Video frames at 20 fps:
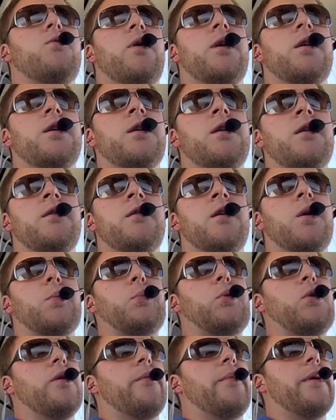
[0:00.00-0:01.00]
way to get in there
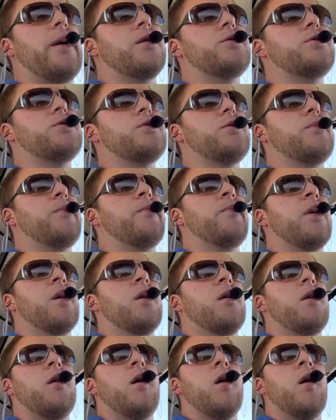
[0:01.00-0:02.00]
and pull the parachute.
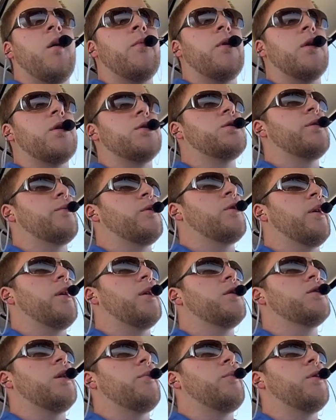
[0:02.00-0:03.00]
There are
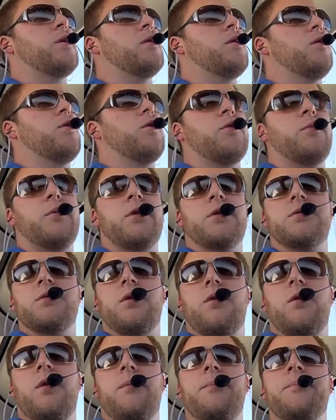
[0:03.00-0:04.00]
simulators up in Duluth,
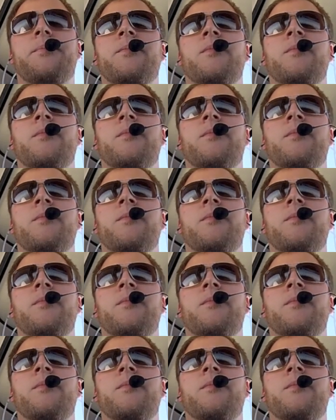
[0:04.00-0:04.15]
Minnesota,